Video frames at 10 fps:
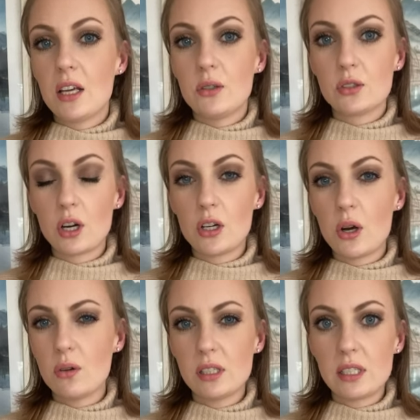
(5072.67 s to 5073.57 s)
you start
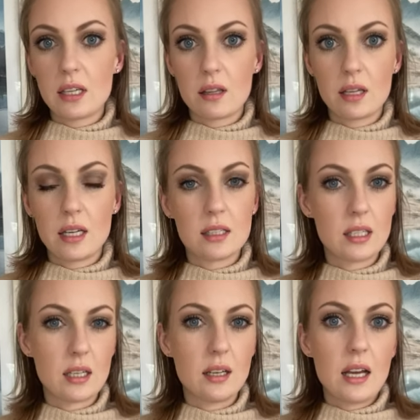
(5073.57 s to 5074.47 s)
noticing things
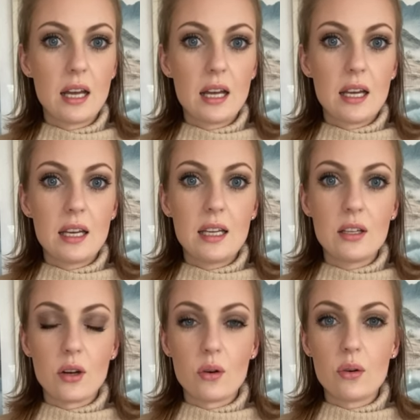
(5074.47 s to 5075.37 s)
and you
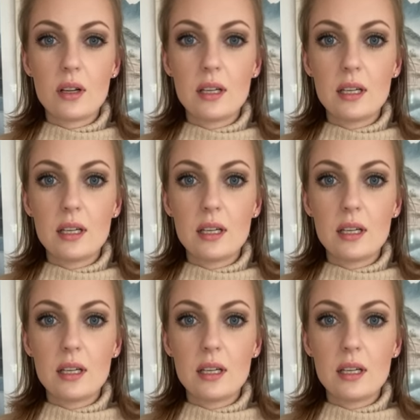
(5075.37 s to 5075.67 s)
know,